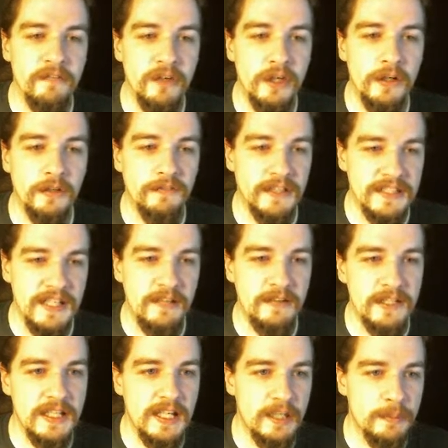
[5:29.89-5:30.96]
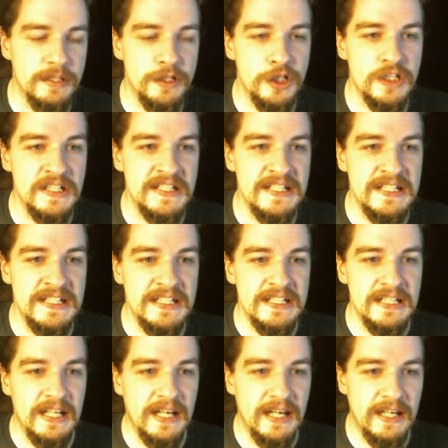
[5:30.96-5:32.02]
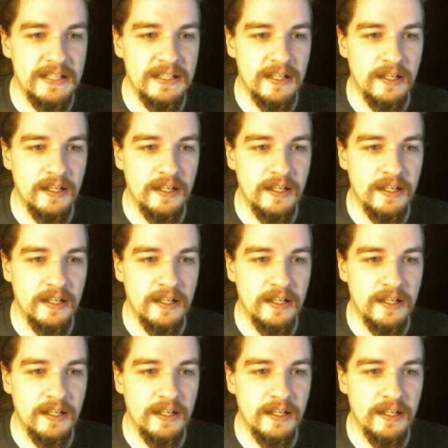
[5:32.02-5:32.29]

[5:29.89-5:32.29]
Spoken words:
gearing vitality damage, and